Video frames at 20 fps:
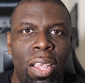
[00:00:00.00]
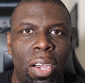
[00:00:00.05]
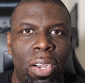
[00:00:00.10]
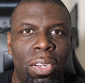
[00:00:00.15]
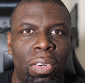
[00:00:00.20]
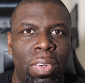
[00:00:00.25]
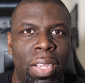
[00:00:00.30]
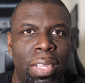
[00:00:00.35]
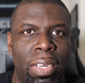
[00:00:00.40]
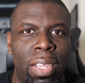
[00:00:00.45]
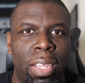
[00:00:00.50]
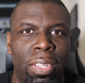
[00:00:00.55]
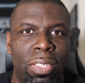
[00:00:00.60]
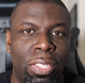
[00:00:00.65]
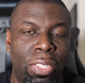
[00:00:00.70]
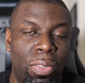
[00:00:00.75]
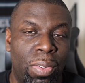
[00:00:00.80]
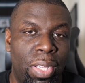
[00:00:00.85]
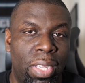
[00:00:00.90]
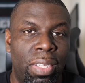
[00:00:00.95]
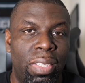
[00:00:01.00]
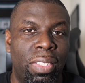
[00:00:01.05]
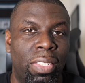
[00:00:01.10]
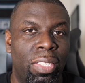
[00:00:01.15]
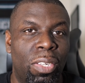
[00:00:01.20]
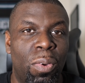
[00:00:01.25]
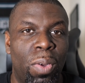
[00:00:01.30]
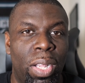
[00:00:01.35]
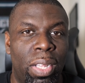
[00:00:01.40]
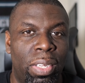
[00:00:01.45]
All right now, so here's the
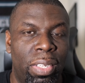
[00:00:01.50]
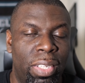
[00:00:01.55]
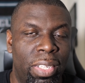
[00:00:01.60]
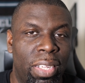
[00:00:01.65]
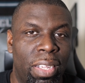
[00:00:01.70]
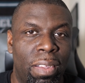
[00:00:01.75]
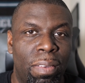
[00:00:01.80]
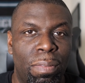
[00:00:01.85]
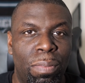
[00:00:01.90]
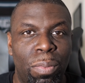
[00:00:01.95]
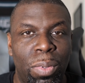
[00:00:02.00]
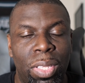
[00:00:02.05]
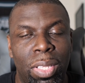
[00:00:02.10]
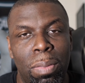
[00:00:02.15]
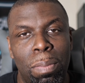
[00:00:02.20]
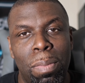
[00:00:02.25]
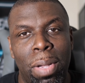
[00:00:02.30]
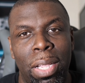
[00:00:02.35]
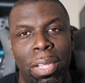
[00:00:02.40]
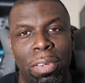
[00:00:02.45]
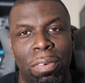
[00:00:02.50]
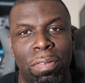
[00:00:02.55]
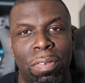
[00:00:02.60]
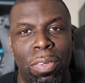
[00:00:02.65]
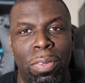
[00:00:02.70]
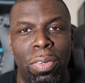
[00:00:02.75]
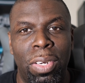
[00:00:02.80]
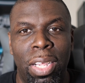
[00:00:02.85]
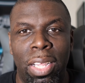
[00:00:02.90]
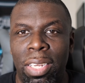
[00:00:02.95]
quality of with the
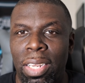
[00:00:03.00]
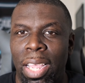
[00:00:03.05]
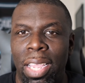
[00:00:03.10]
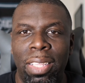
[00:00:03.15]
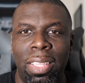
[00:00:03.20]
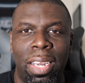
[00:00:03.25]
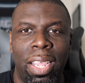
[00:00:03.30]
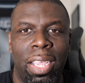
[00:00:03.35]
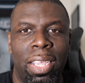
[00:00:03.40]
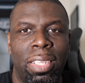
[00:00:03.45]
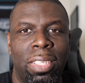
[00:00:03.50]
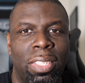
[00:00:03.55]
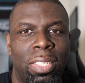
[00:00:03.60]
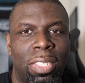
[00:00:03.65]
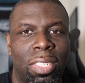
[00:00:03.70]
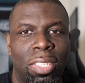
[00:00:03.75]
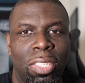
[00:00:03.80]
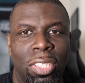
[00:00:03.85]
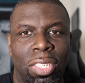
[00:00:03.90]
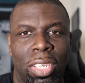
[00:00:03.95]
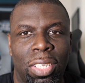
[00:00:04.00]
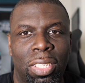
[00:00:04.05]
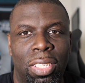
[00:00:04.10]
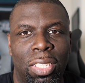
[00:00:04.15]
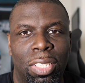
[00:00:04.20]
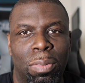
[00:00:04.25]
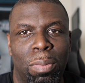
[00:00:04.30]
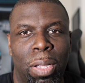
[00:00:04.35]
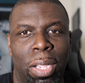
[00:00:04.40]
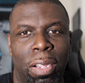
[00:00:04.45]
microphone. I like that I can just adjust
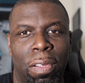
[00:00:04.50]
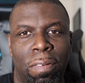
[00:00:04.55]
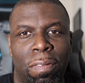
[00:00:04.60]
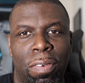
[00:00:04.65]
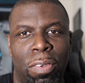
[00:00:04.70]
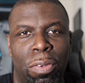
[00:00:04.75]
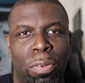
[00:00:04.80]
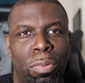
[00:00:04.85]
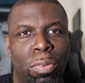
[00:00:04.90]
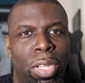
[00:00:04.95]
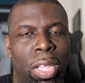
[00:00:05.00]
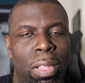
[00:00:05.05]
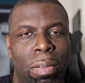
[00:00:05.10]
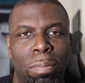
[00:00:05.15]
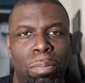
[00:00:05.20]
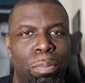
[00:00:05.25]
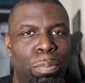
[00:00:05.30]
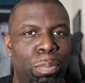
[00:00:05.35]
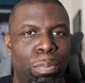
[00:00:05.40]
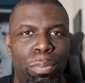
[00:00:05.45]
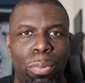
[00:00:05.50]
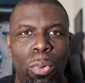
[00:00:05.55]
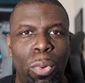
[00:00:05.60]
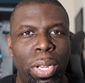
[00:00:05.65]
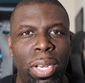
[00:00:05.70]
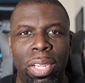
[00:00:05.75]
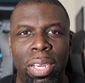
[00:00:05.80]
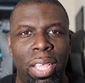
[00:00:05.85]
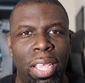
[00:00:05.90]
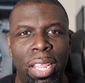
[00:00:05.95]
this microphone and
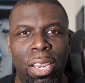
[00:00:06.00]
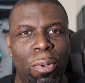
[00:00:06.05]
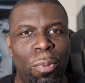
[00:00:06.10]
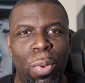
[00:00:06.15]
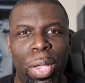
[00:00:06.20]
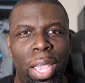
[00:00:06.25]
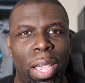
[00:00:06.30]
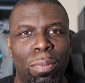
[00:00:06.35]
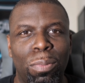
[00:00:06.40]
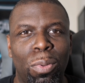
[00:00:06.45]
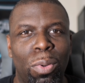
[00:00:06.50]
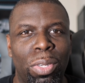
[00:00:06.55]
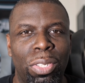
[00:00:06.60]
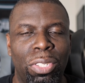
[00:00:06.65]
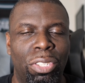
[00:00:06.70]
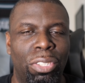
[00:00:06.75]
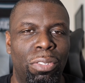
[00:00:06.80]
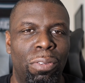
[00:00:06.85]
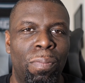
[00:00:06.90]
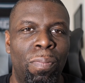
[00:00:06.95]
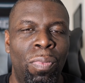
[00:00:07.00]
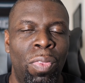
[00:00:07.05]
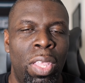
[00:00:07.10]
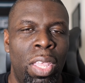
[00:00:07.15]
point it any way I want to.